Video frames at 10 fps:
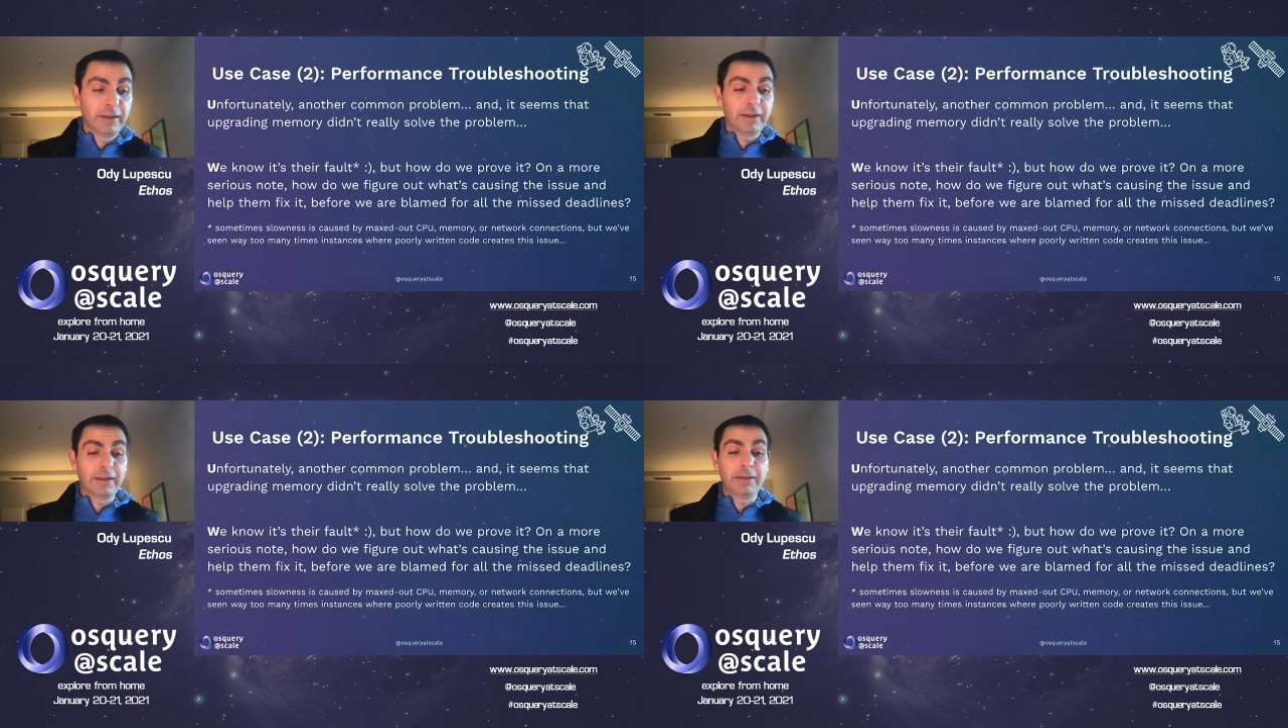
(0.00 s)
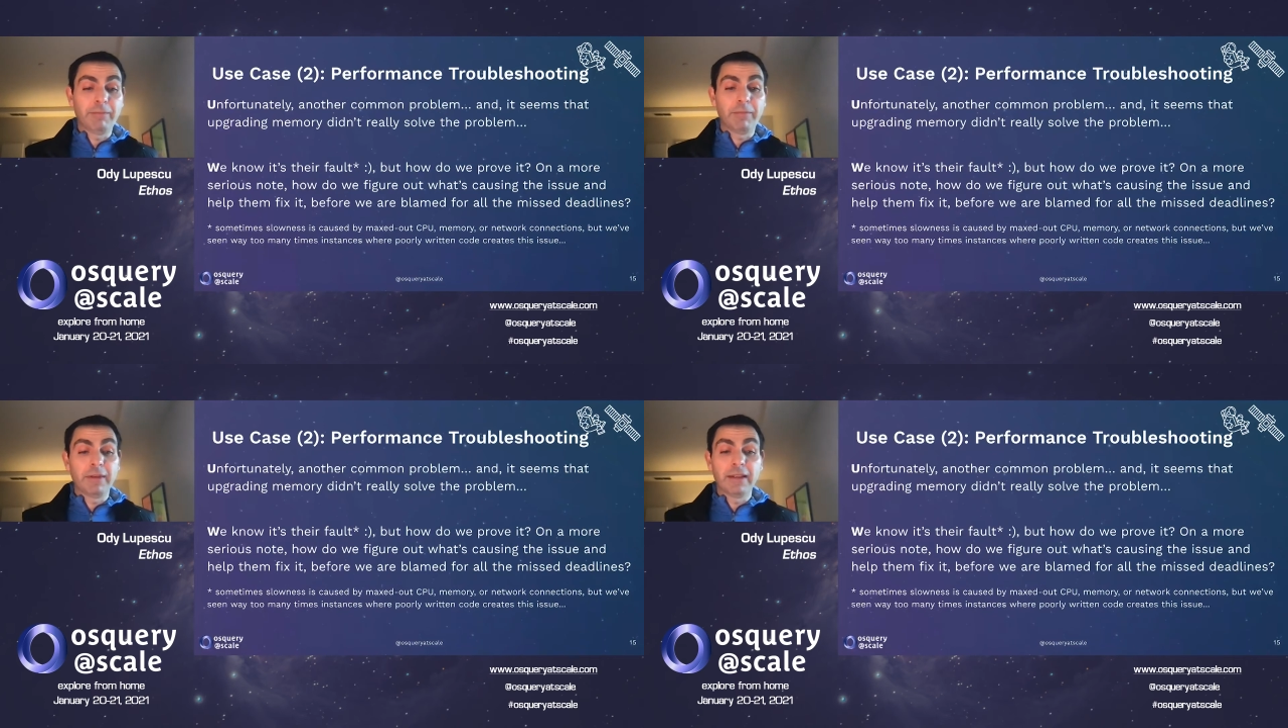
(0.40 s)

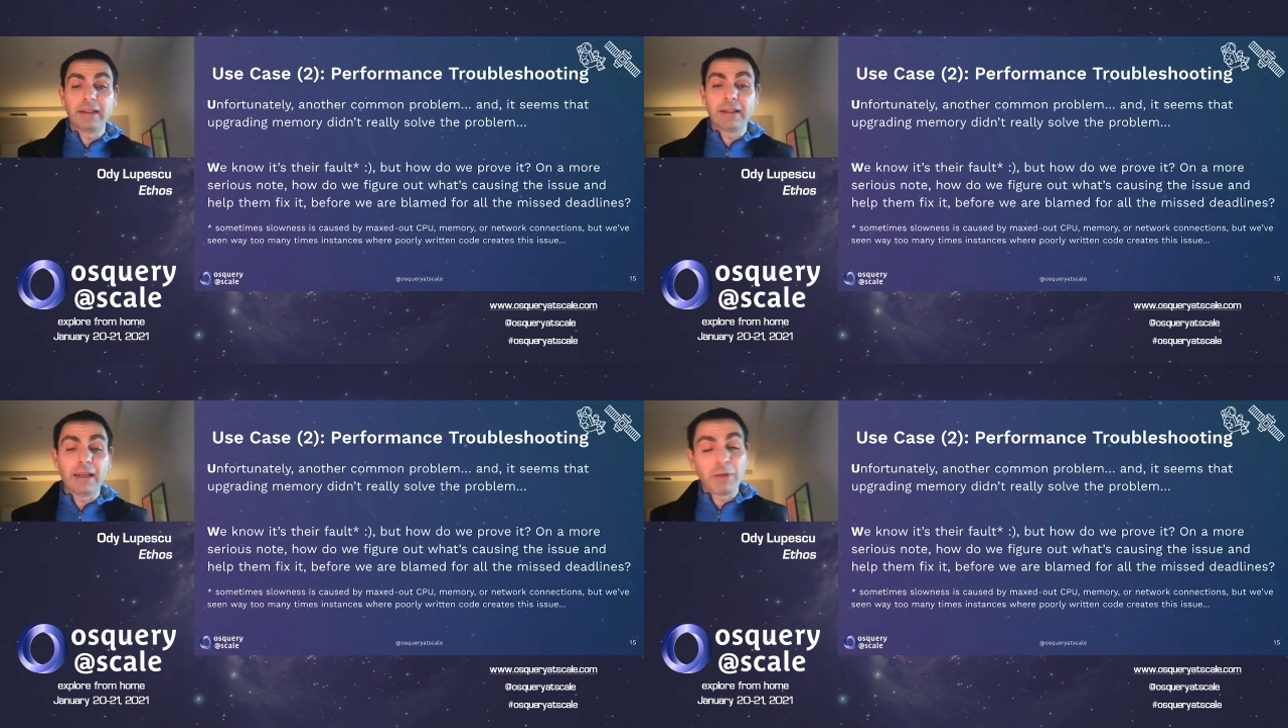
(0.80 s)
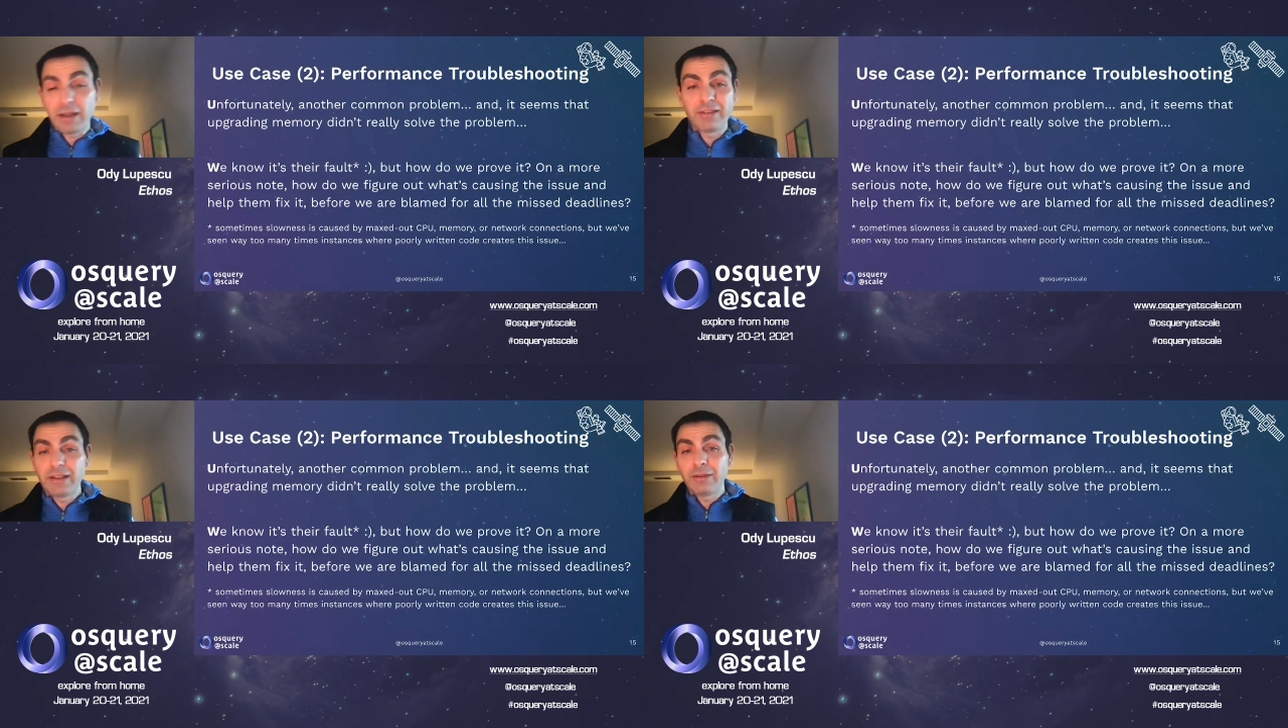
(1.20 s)
And I'm not
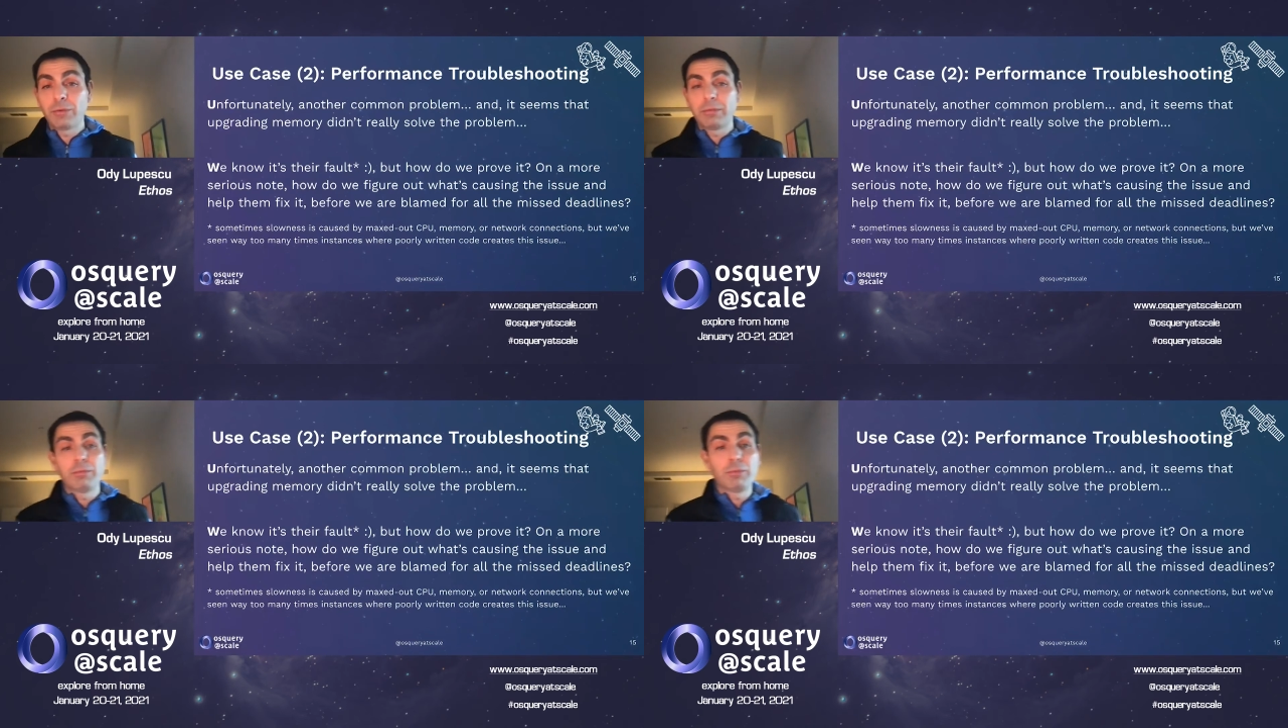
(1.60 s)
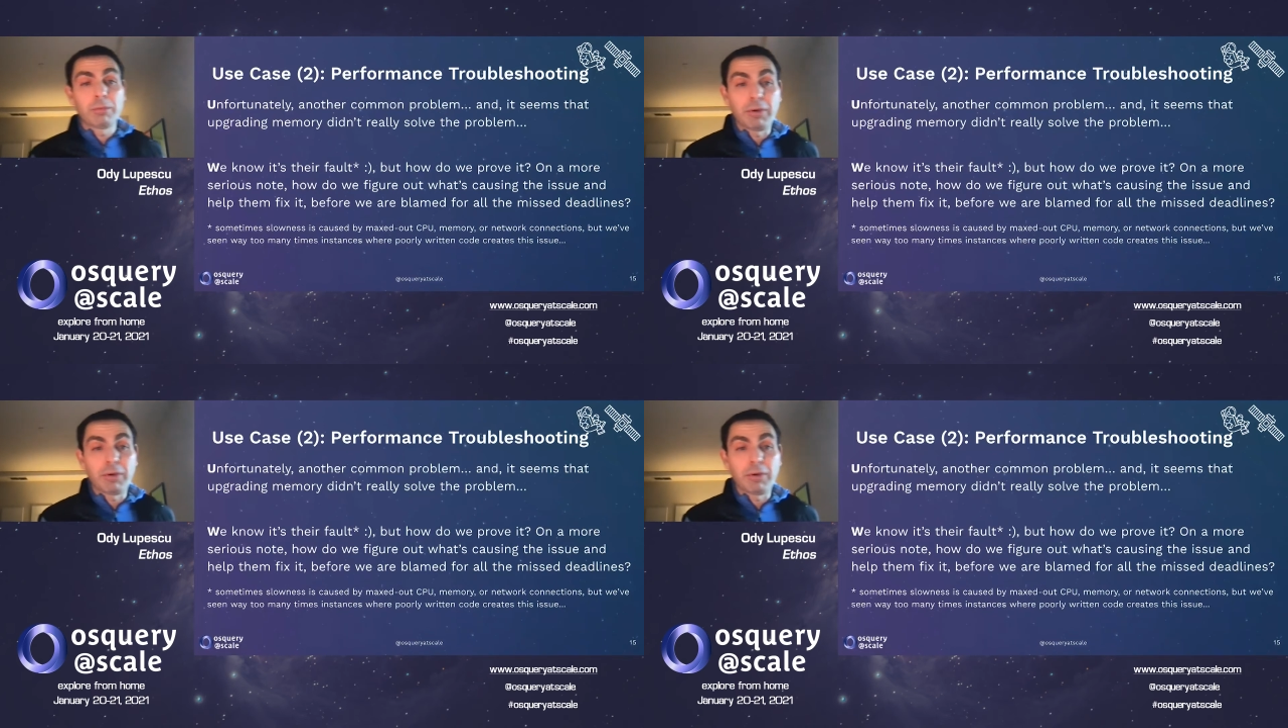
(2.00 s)
going to say that we're